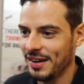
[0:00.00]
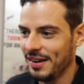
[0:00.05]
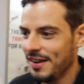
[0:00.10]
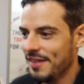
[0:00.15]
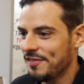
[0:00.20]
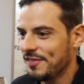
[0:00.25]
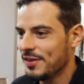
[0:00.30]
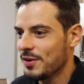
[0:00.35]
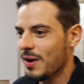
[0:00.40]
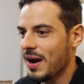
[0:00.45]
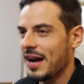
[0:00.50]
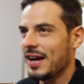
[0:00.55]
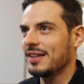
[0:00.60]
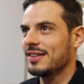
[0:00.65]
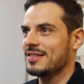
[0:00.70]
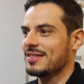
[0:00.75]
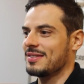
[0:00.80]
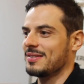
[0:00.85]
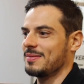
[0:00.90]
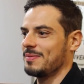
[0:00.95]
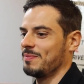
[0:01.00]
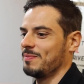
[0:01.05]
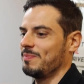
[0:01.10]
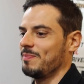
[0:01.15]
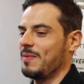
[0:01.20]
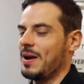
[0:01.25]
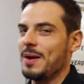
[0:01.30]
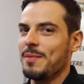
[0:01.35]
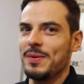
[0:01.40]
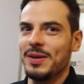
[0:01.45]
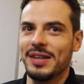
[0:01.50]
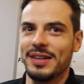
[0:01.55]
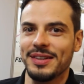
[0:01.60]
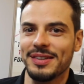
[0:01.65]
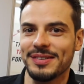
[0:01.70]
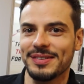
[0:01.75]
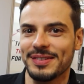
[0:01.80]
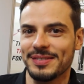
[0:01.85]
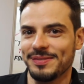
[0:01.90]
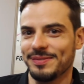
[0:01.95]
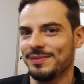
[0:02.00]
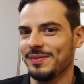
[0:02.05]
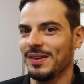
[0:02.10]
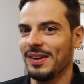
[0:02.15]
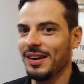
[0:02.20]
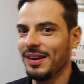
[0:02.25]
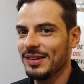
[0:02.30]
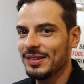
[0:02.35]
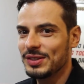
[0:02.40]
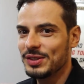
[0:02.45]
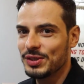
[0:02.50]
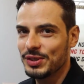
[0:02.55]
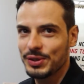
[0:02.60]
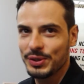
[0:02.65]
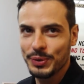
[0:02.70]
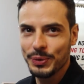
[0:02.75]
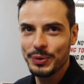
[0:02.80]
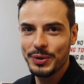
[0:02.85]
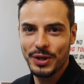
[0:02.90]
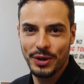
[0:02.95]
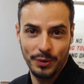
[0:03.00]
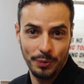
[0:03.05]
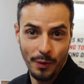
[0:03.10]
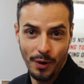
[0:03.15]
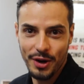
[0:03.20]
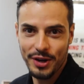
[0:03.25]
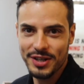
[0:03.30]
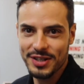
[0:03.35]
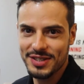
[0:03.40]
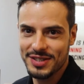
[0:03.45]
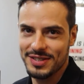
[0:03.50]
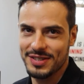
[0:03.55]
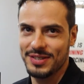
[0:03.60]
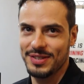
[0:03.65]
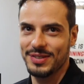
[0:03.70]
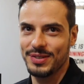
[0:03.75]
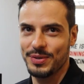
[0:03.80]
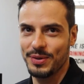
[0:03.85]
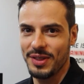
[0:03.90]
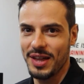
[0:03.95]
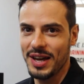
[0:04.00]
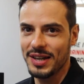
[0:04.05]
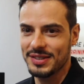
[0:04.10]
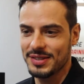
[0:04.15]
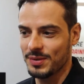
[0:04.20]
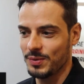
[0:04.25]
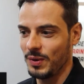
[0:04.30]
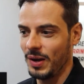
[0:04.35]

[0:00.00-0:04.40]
If you add maybe 2 quarters to that,